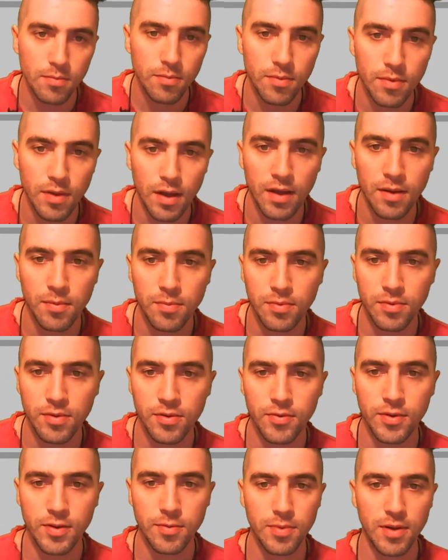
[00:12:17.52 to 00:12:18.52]
uh,
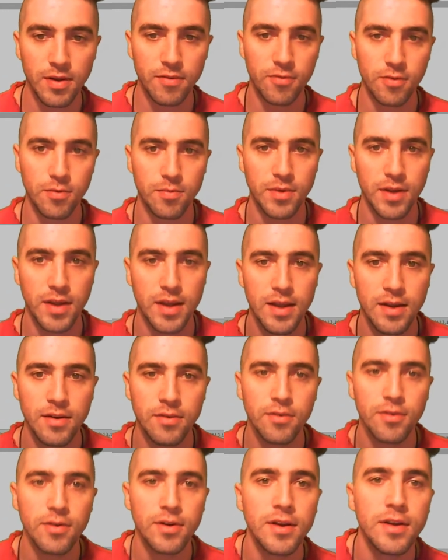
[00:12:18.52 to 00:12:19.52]
switch platform to
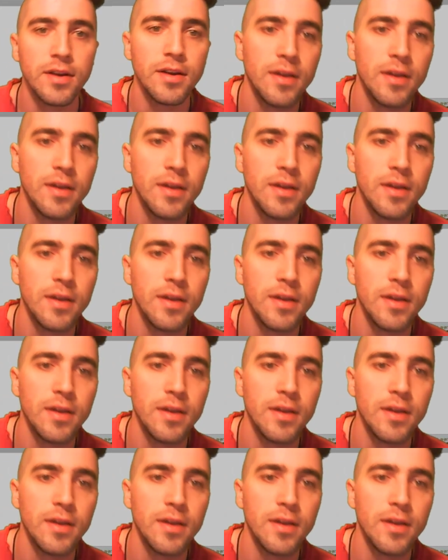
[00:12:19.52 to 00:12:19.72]
Android,